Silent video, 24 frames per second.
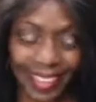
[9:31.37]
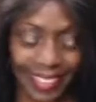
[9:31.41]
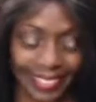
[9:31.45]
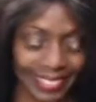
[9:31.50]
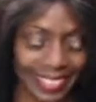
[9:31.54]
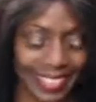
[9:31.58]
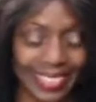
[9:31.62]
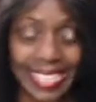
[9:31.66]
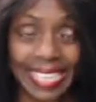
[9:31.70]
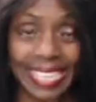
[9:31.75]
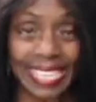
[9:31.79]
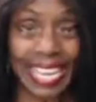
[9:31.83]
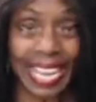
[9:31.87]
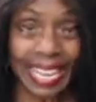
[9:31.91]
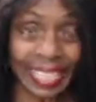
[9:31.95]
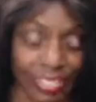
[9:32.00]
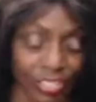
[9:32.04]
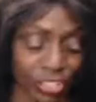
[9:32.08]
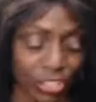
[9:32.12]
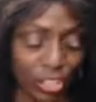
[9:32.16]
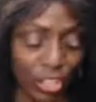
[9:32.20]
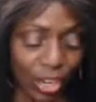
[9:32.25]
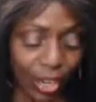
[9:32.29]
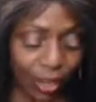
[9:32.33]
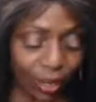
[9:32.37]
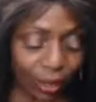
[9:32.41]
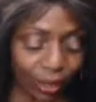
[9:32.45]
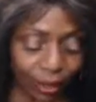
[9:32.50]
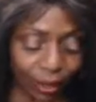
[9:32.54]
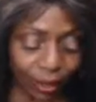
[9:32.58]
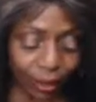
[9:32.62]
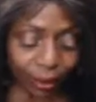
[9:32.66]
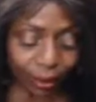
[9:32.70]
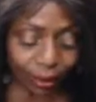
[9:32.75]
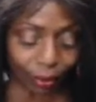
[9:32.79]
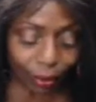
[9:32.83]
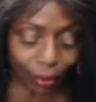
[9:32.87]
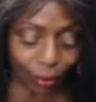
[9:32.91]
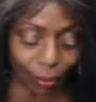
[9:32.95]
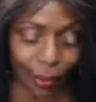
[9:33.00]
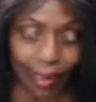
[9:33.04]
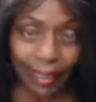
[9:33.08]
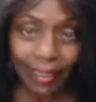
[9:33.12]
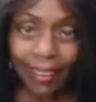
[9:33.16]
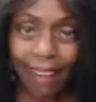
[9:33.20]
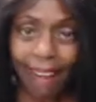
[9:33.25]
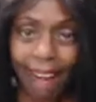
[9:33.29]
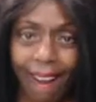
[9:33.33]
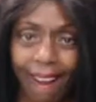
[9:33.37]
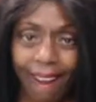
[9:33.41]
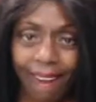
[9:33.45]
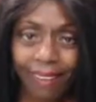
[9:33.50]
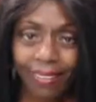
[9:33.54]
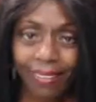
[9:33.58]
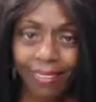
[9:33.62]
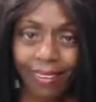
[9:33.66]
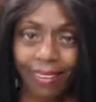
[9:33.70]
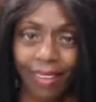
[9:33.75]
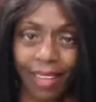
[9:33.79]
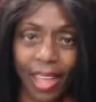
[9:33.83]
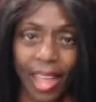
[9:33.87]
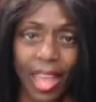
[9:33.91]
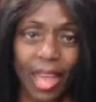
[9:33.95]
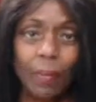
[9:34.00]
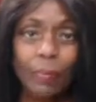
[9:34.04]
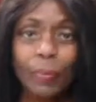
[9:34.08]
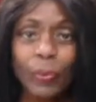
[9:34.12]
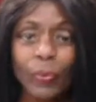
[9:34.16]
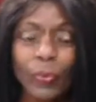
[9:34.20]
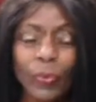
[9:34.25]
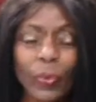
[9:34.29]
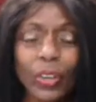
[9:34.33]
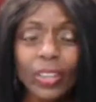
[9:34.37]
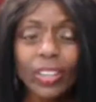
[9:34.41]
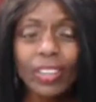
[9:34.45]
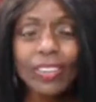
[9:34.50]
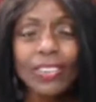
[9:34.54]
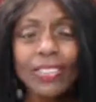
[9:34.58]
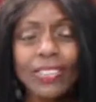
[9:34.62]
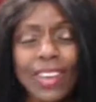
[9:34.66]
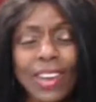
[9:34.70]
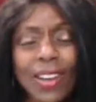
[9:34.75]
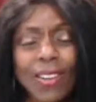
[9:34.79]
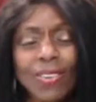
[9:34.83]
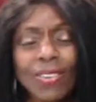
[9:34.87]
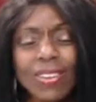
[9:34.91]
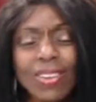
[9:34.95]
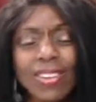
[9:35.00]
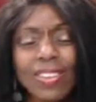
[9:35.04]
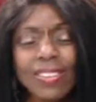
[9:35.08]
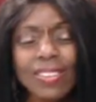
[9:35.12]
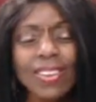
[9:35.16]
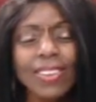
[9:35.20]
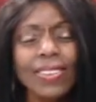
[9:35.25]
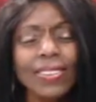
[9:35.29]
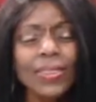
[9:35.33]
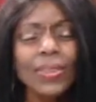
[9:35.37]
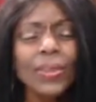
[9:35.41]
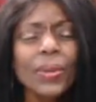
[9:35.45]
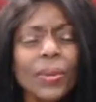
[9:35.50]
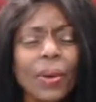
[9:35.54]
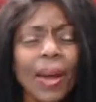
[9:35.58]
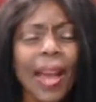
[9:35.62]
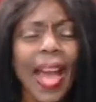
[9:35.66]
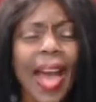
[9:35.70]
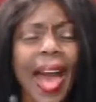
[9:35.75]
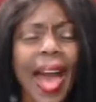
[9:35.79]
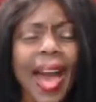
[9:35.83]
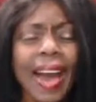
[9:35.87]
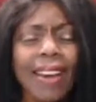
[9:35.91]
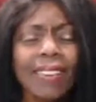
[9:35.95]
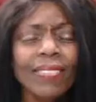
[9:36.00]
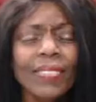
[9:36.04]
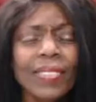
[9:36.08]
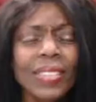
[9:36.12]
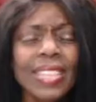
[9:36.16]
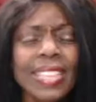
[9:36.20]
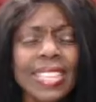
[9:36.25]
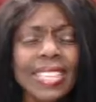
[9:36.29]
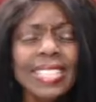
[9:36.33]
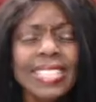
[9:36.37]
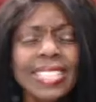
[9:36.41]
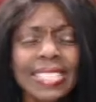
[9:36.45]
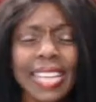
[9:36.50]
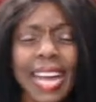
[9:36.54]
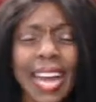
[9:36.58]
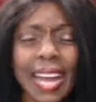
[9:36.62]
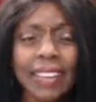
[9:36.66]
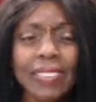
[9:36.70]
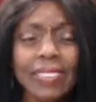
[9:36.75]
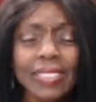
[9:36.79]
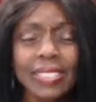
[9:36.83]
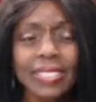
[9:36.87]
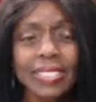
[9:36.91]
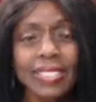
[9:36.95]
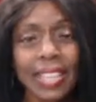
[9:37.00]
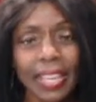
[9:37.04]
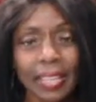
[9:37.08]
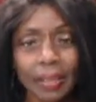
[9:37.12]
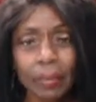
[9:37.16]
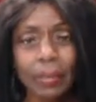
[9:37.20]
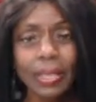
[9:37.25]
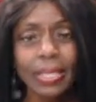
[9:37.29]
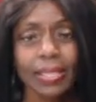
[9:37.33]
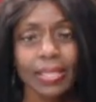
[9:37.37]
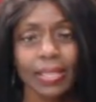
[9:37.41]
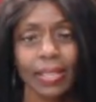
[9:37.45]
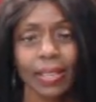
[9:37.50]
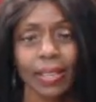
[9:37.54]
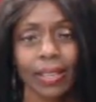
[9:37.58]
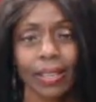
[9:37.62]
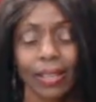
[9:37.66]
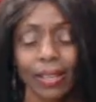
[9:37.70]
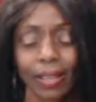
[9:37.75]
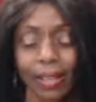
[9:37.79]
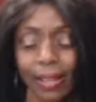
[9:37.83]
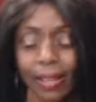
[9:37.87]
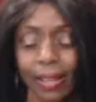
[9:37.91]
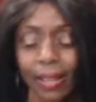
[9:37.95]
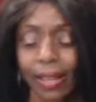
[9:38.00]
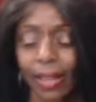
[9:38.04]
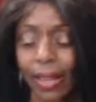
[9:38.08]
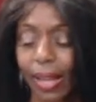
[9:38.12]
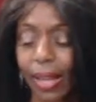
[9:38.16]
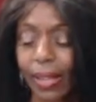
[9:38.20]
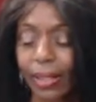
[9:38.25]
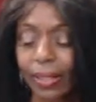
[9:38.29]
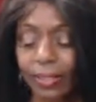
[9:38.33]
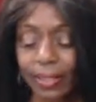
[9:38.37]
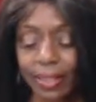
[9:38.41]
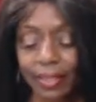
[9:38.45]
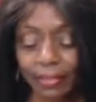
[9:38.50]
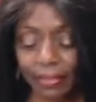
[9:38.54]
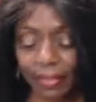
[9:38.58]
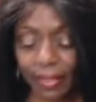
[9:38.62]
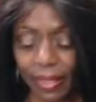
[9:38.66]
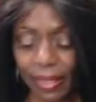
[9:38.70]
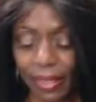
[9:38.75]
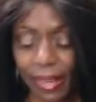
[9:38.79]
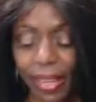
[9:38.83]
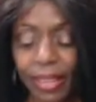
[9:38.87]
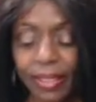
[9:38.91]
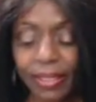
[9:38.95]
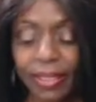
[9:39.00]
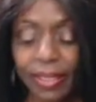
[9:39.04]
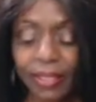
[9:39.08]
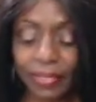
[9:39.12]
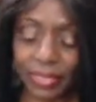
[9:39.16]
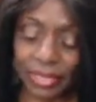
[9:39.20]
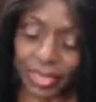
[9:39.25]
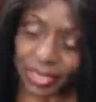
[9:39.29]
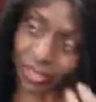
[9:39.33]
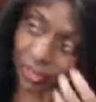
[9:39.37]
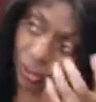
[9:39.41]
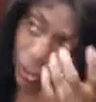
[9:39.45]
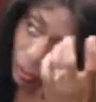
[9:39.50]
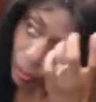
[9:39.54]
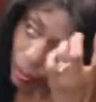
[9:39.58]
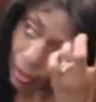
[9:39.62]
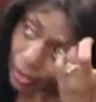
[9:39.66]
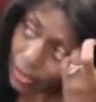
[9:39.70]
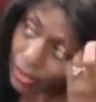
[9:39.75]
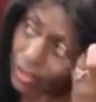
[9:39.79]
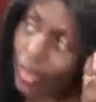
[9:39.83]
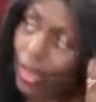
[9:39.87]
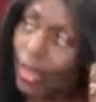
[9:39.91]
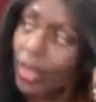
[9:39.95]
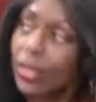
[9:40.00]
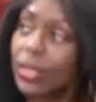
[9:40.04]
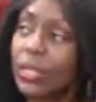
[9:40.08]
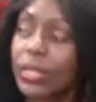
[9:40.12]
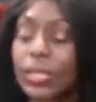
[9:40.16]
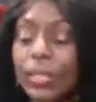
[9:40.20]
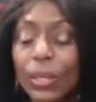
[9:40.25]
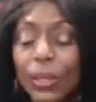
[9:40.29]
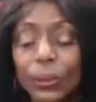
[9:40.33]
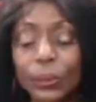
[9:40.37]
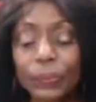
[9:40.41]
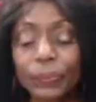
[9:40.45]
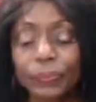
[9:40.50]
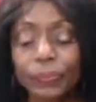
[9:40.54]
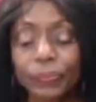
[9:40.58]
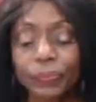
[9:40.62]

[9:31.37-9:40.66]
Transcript: Then the next chunk, oh my God, and before you know it, you'll have the entire segment done. I love that. I love it so much. So,